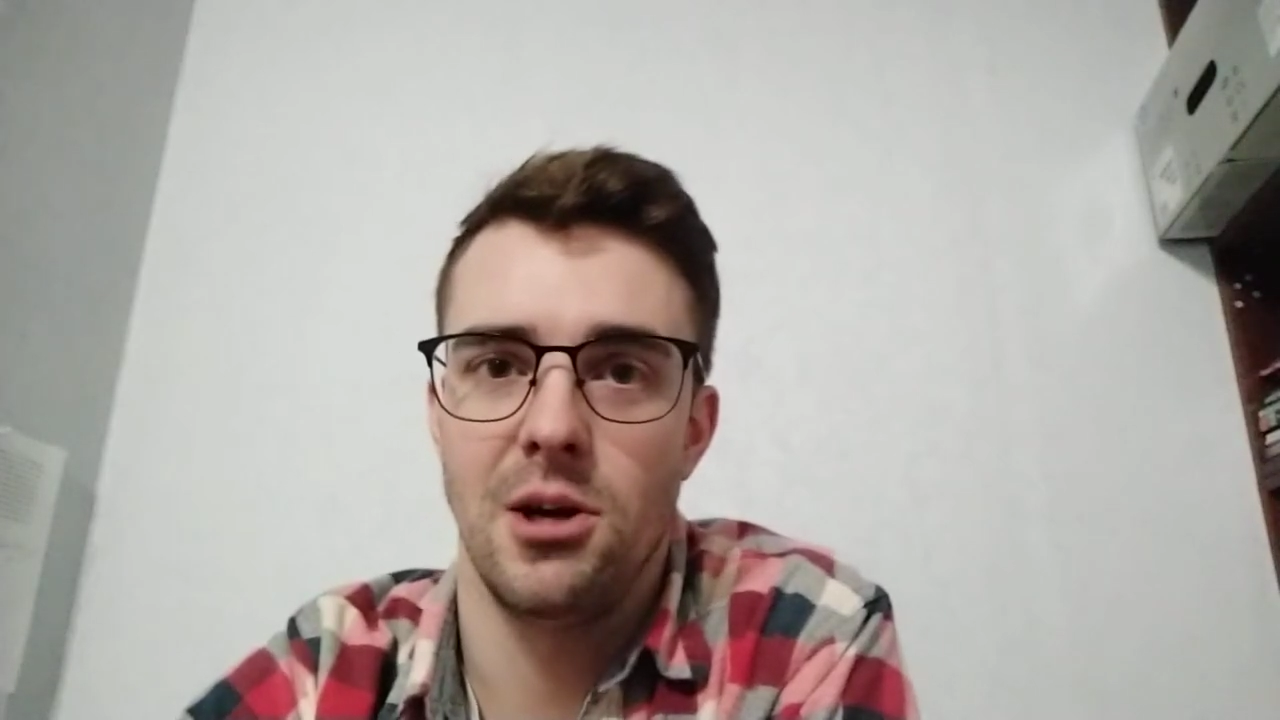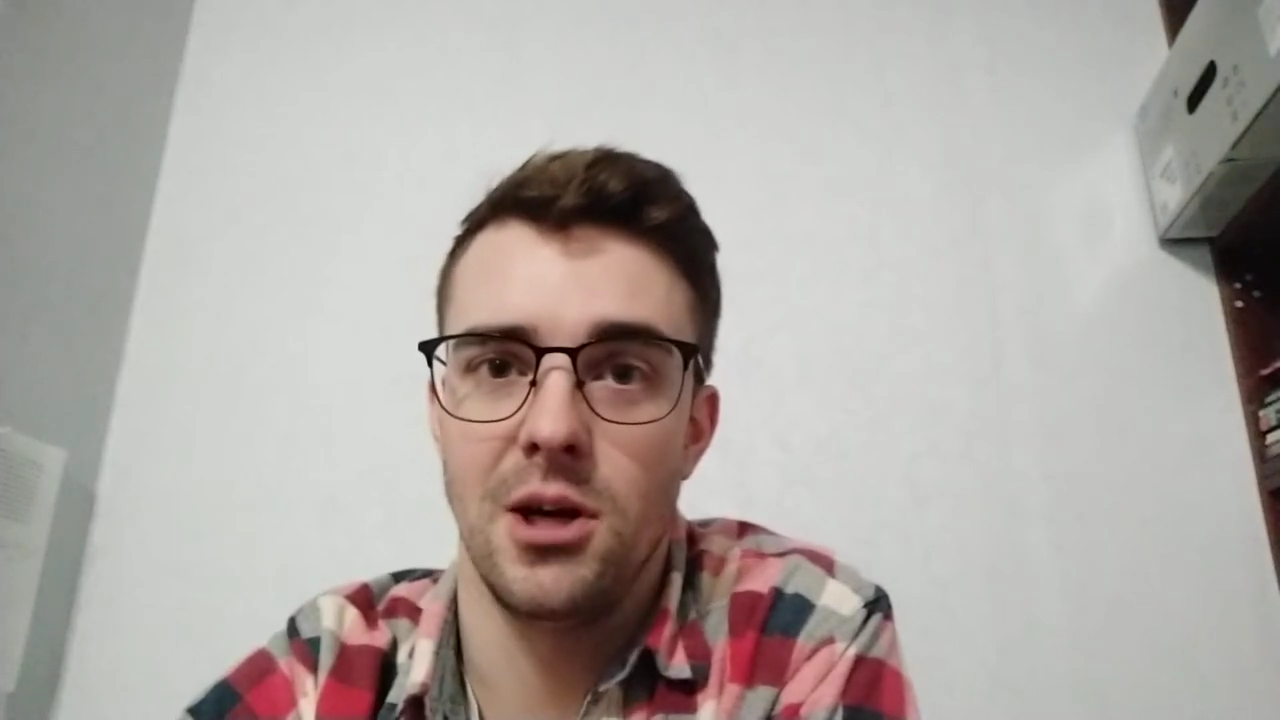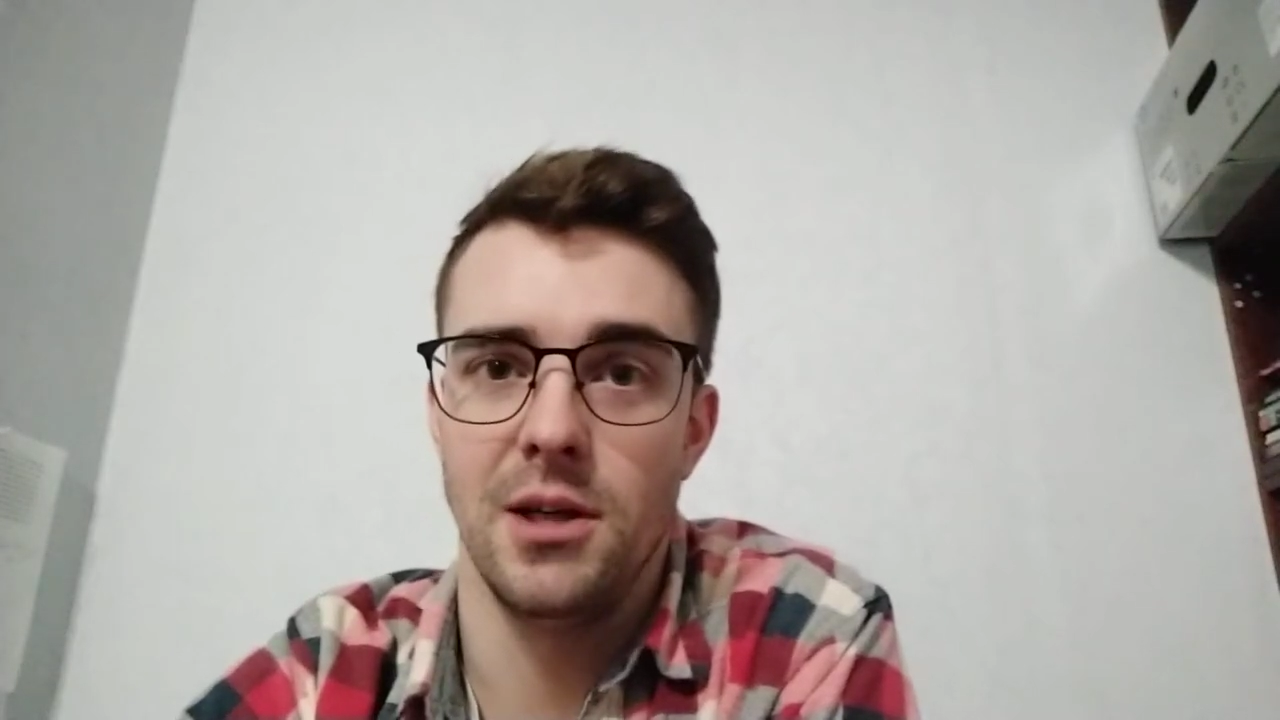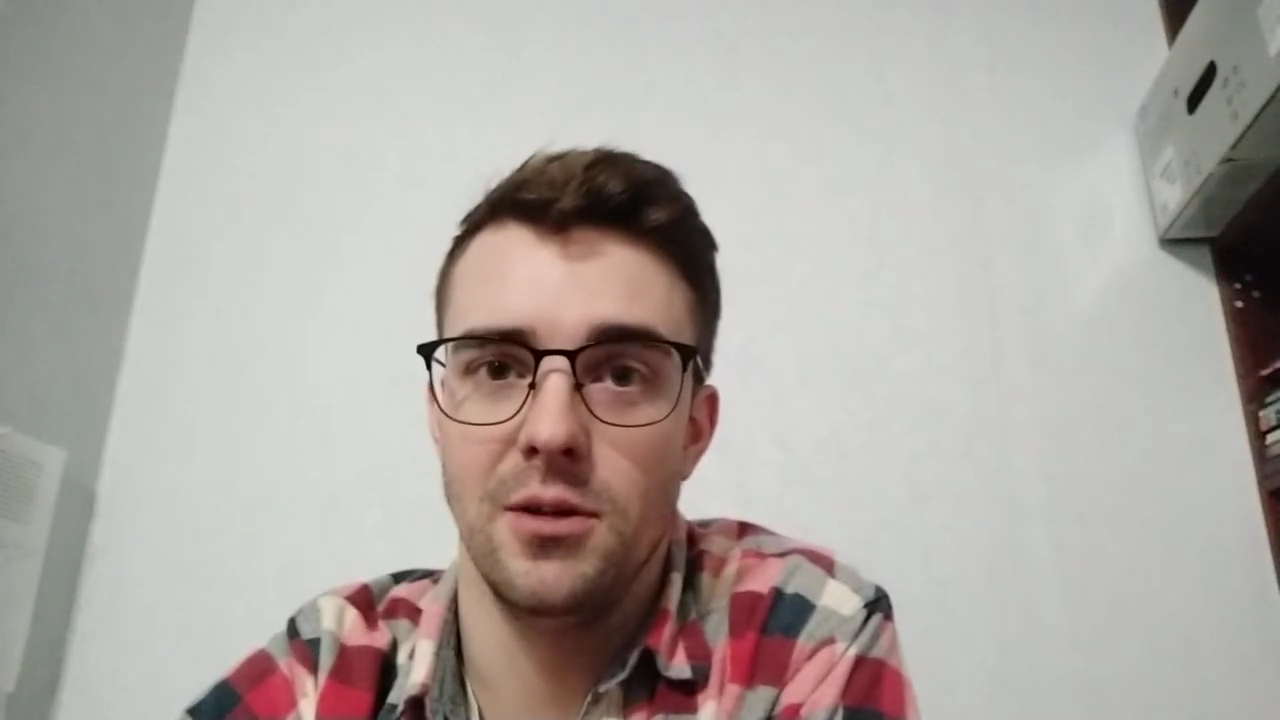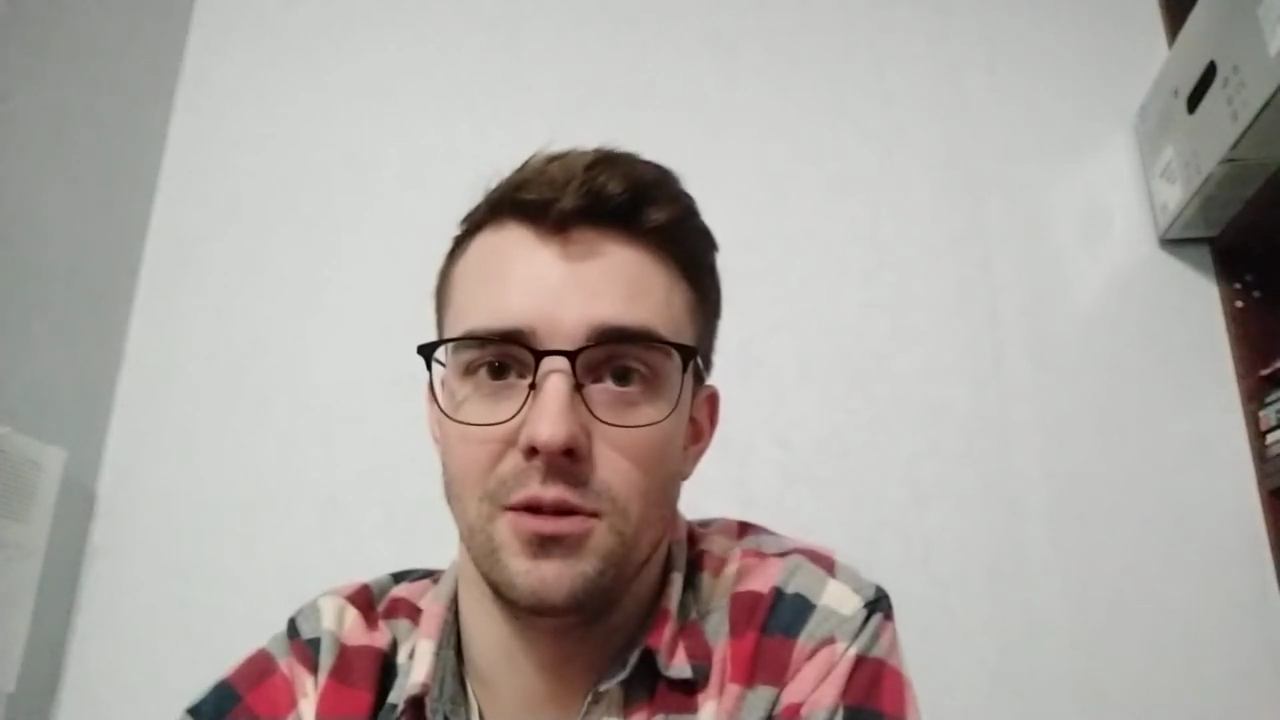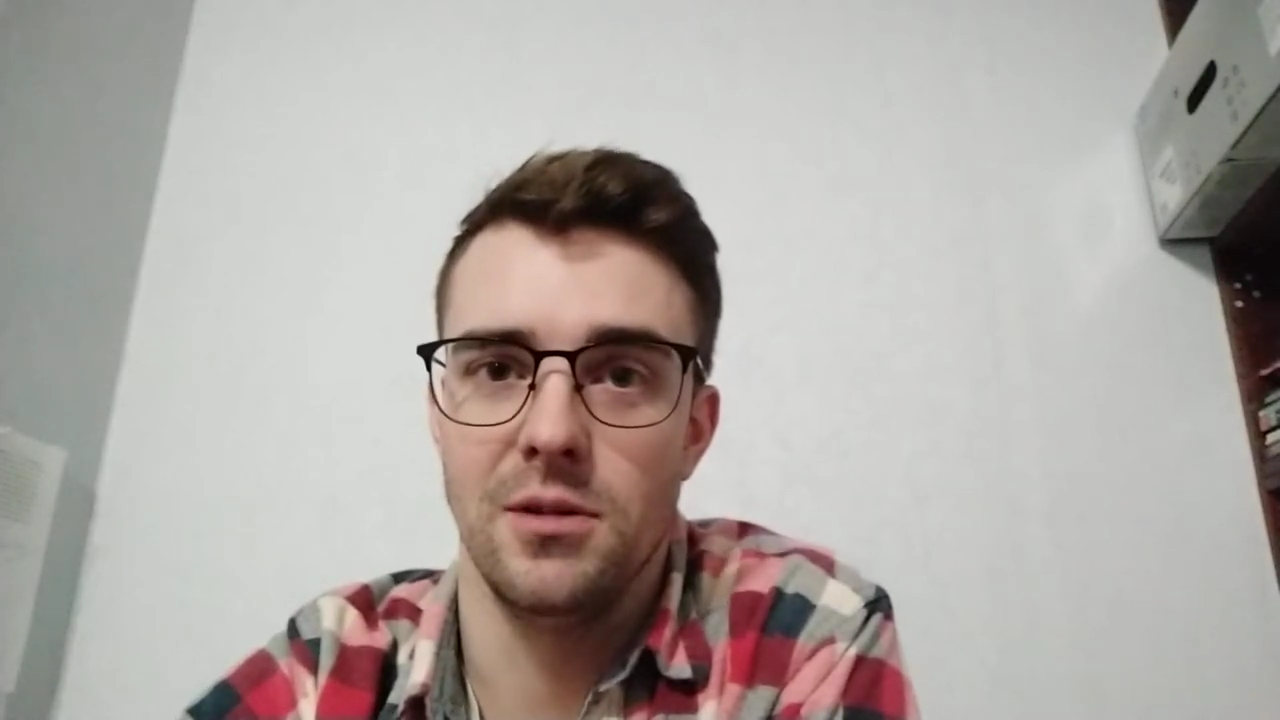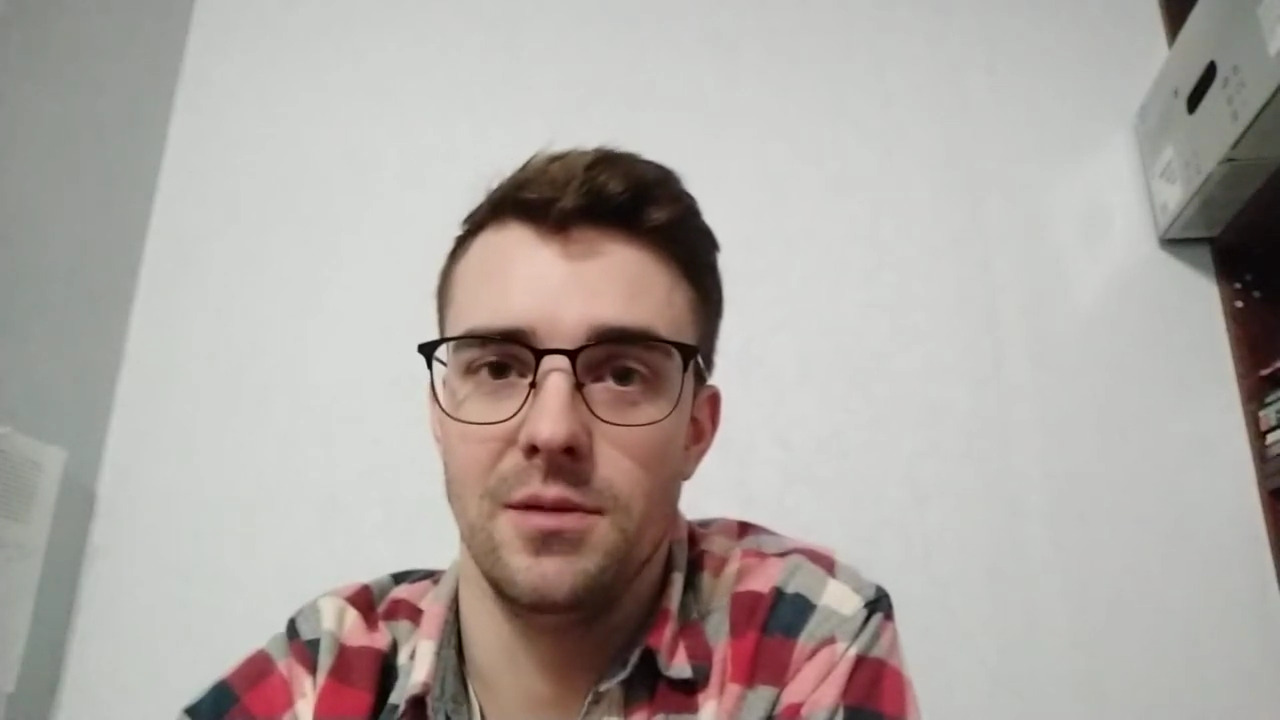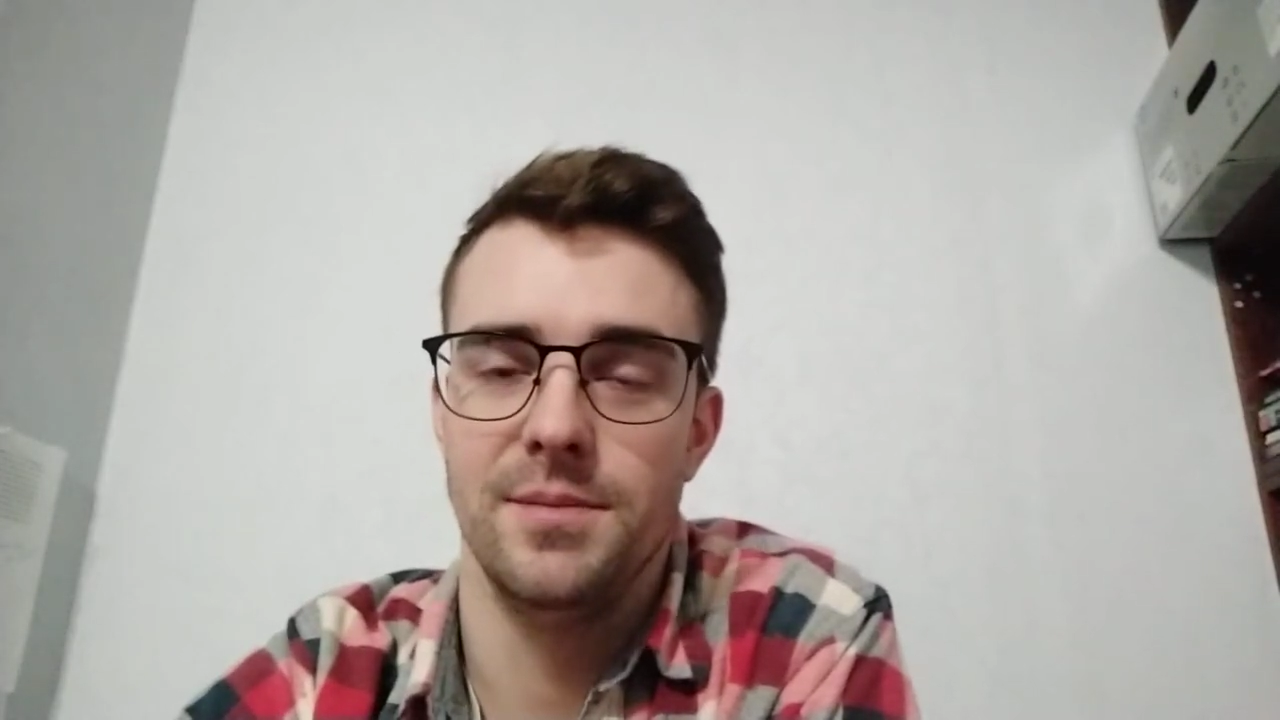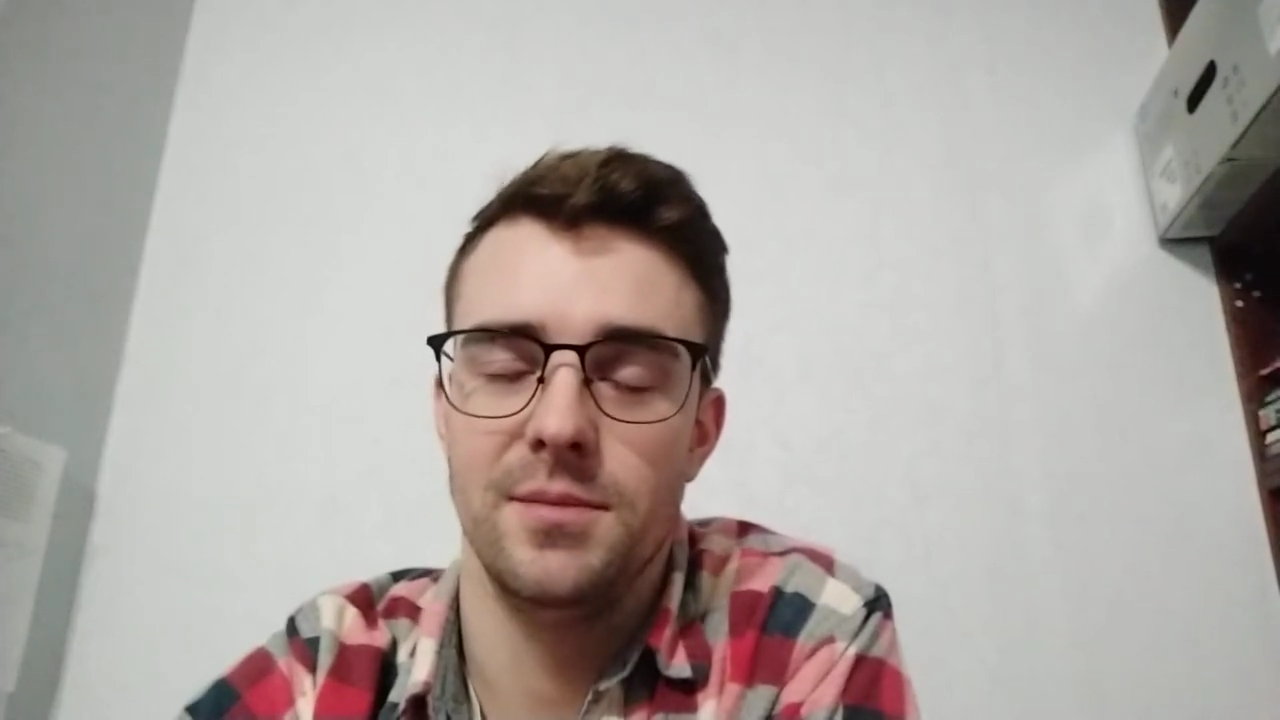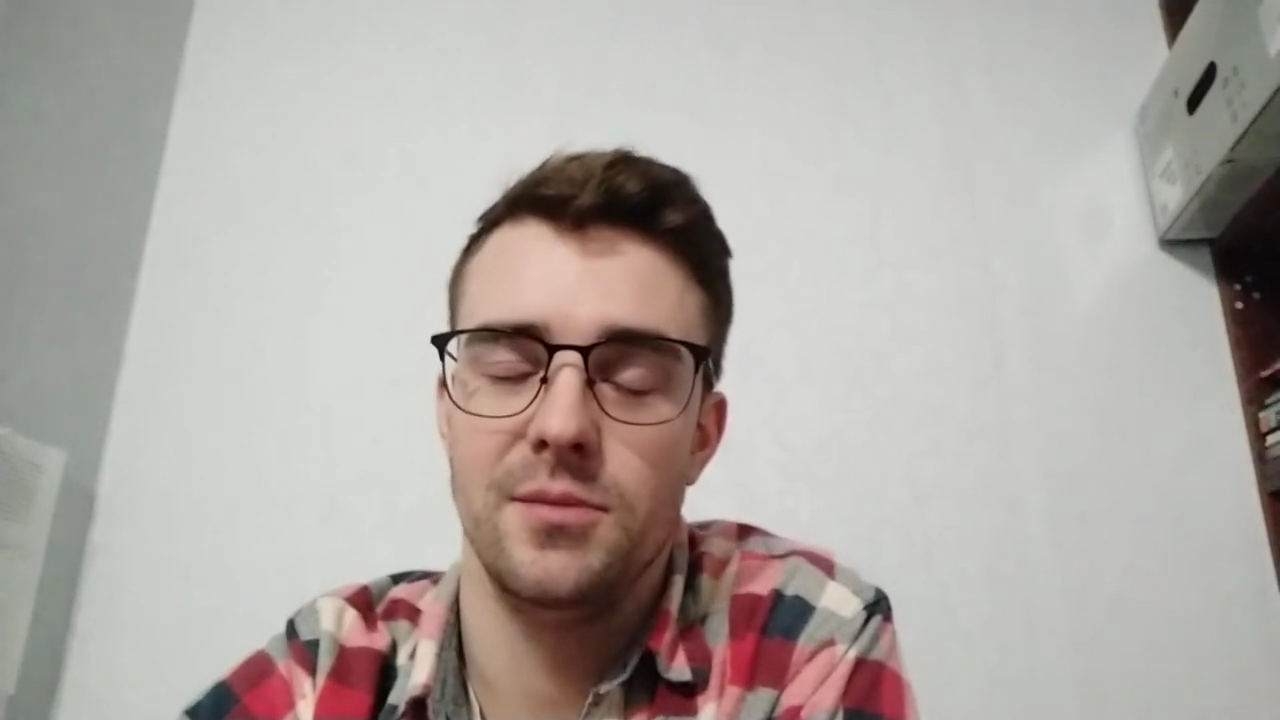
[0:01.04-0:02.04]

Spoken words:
Hi all,